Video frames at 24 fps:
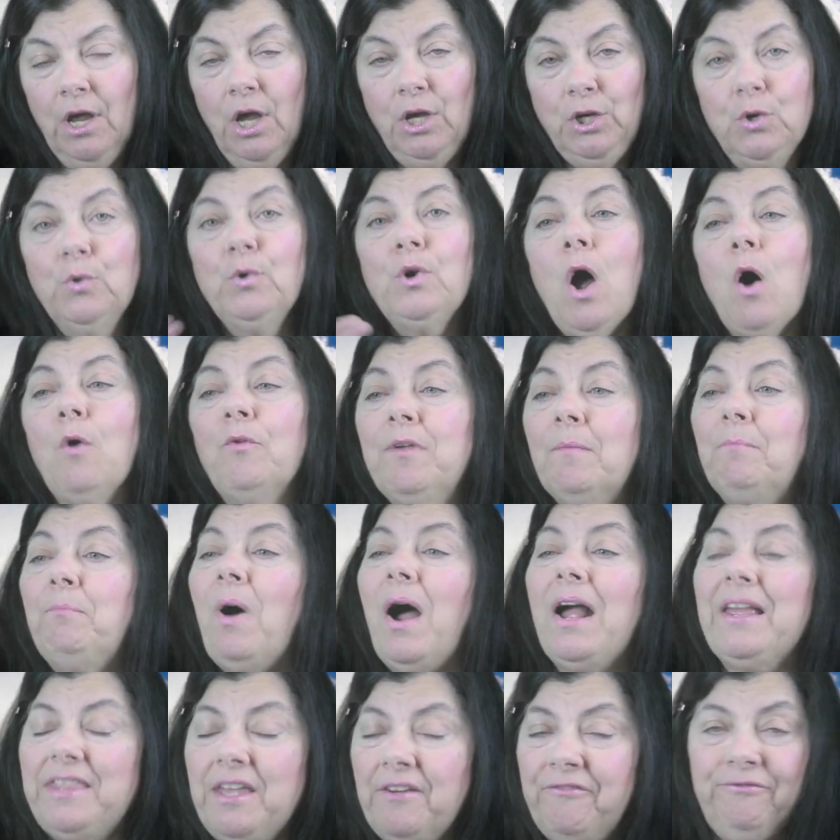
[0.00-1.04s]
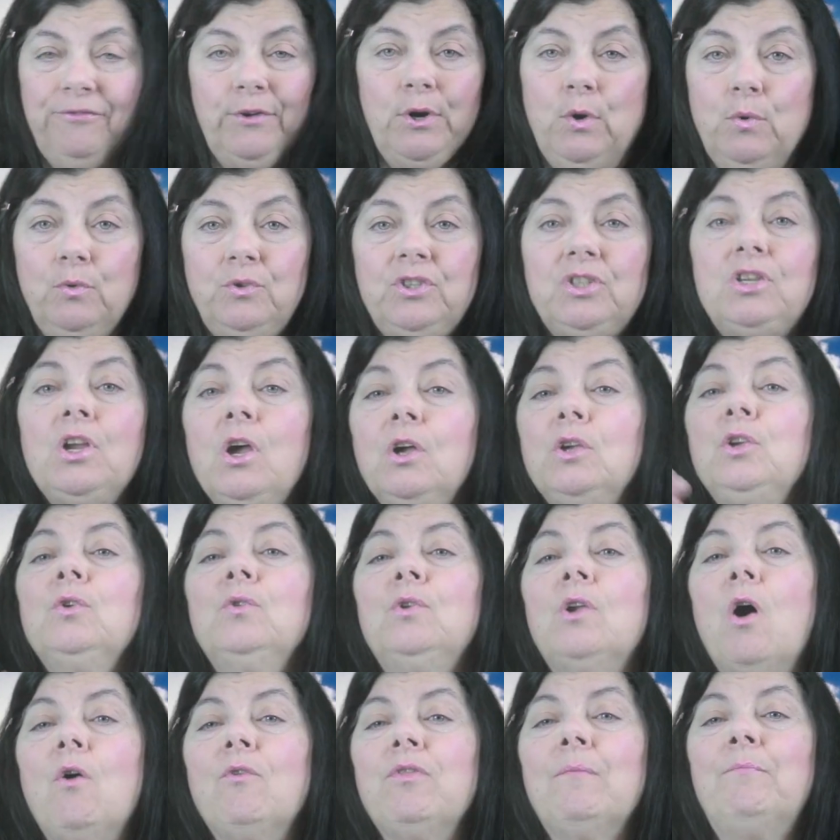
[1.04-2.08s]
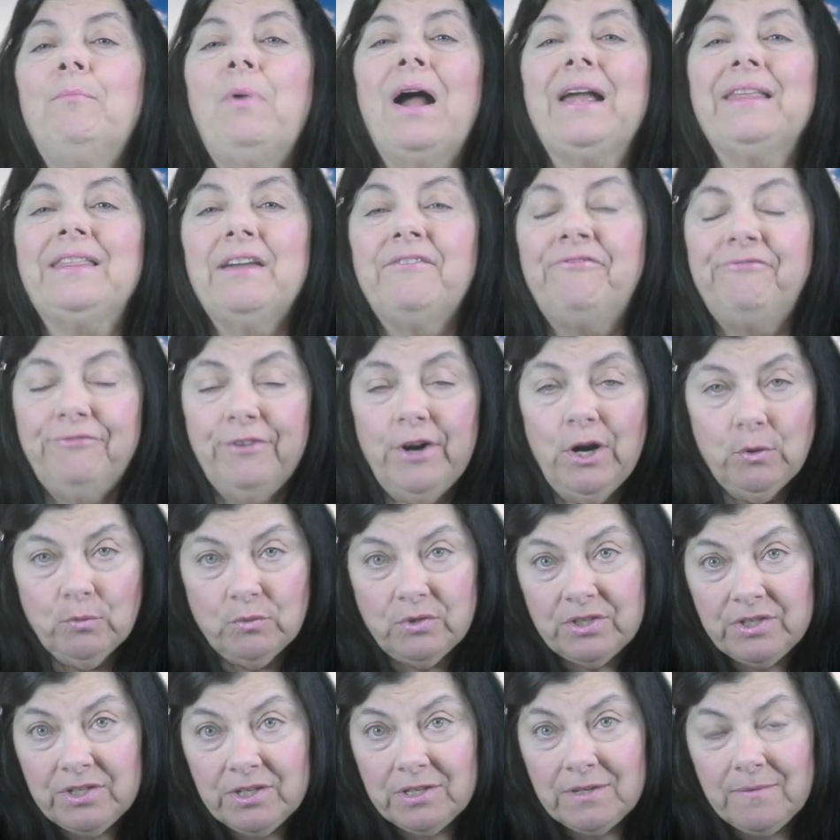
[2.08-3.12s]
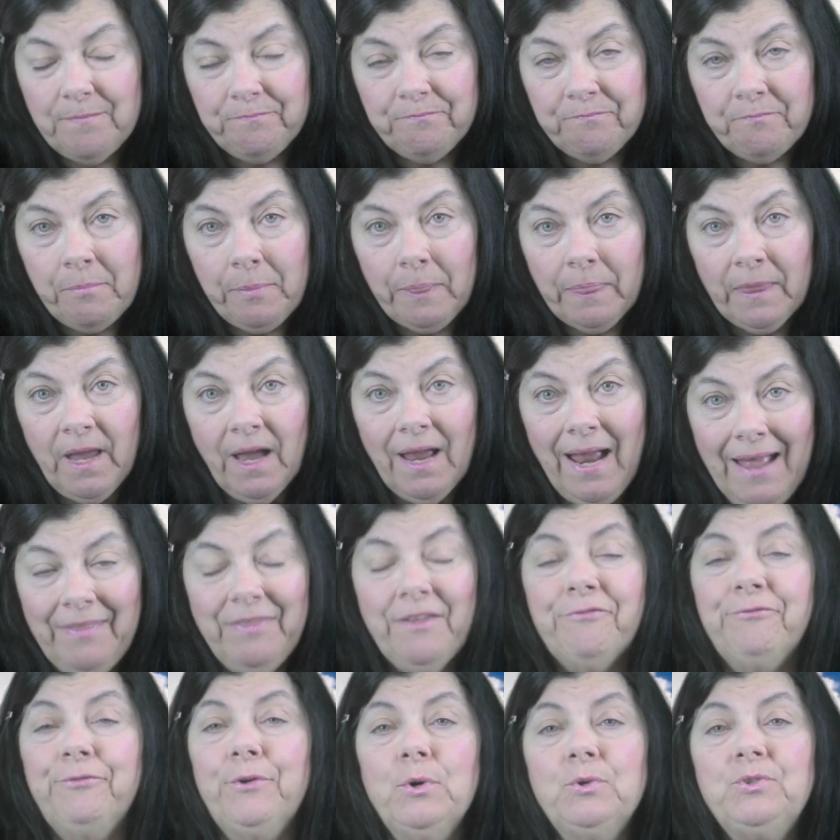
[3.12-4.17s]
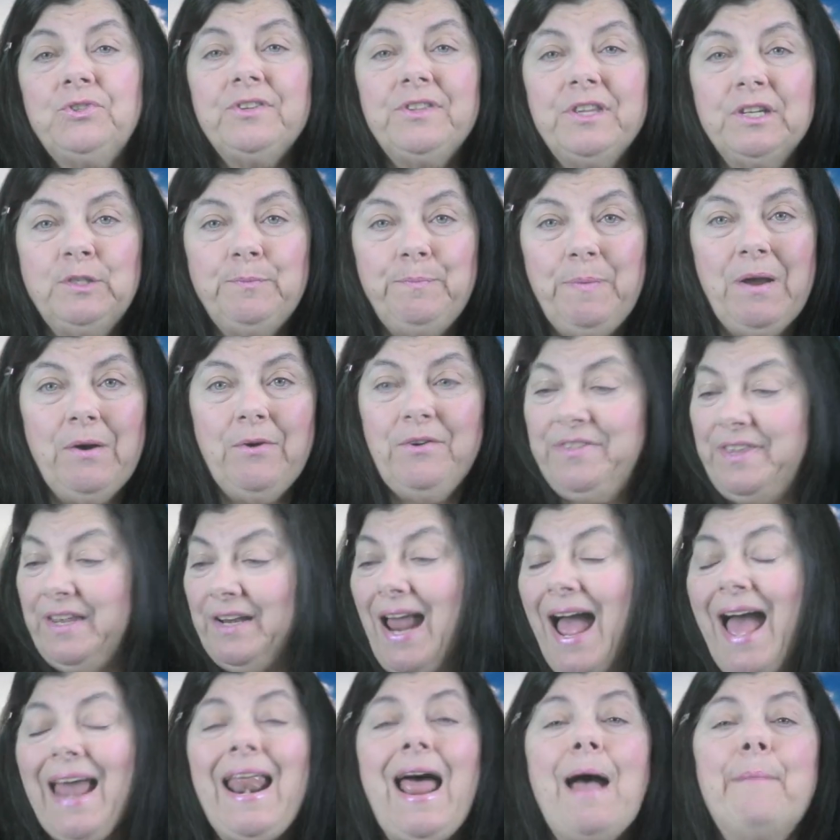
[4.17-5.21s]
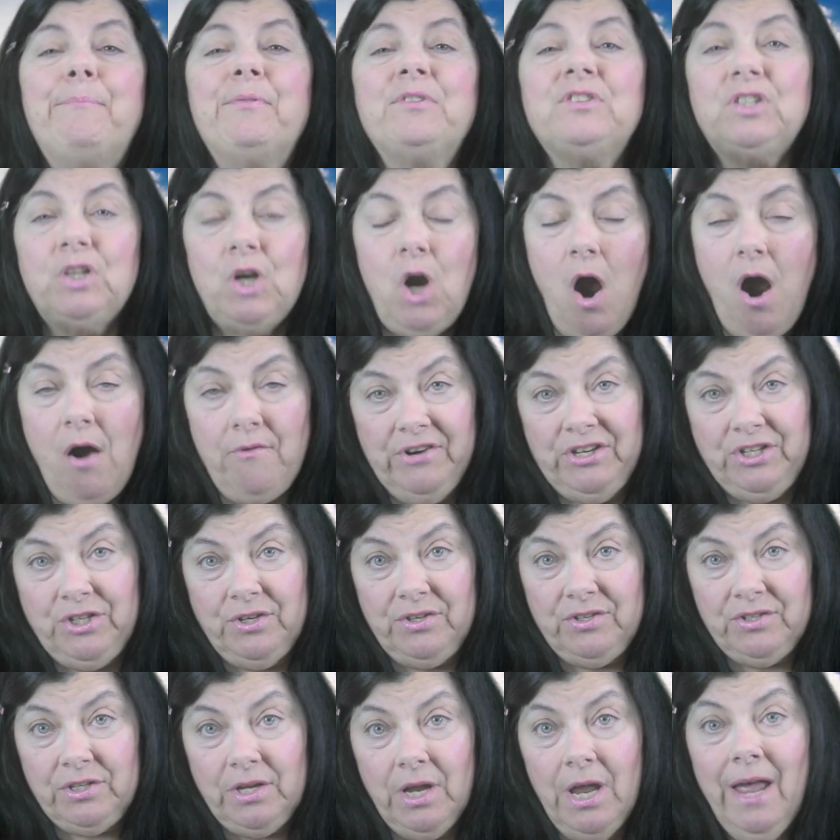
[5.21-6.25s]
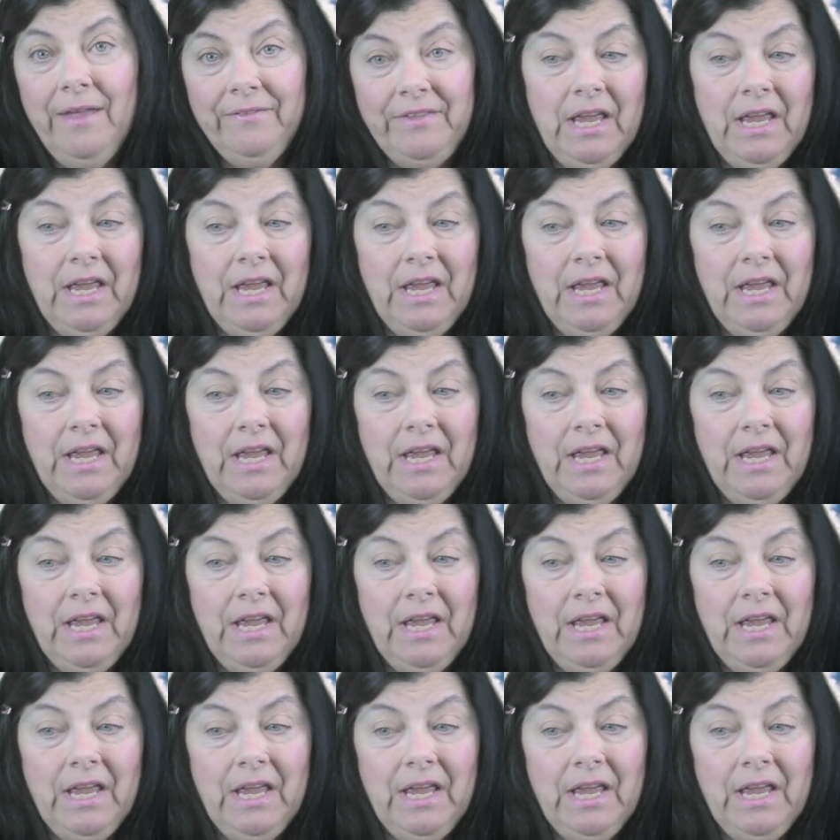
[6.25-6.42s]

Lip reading: You know them by their fruits. You know them by their fruits. And the fruits of the Spirit, they're not apples and oranges.